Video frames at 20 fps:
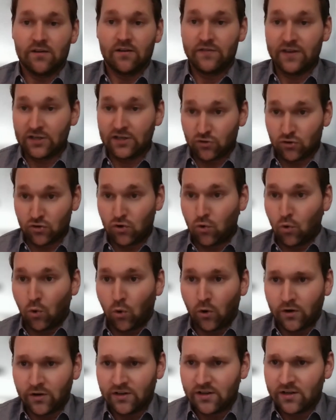Victor
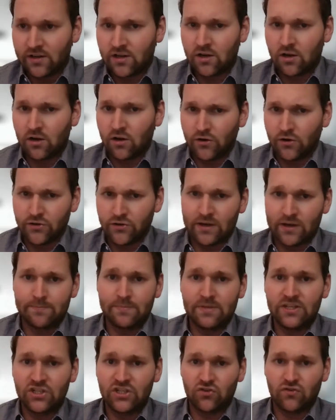Korn, a colonial
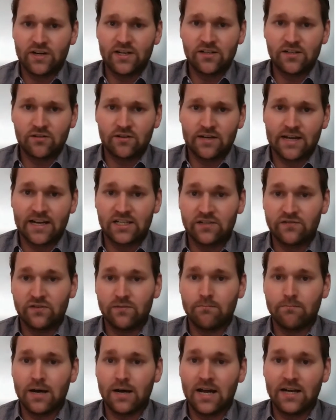administrator active
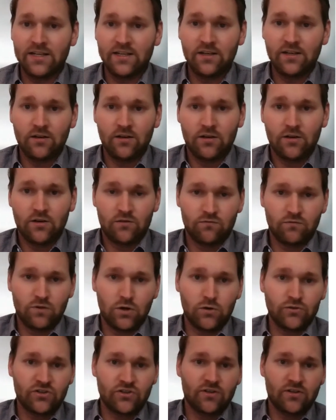in Bali,
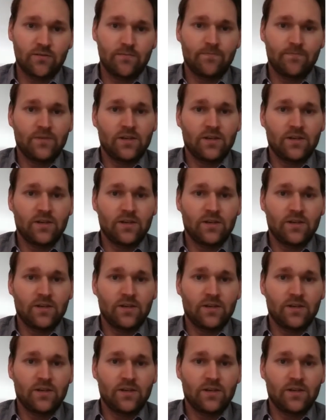wrote,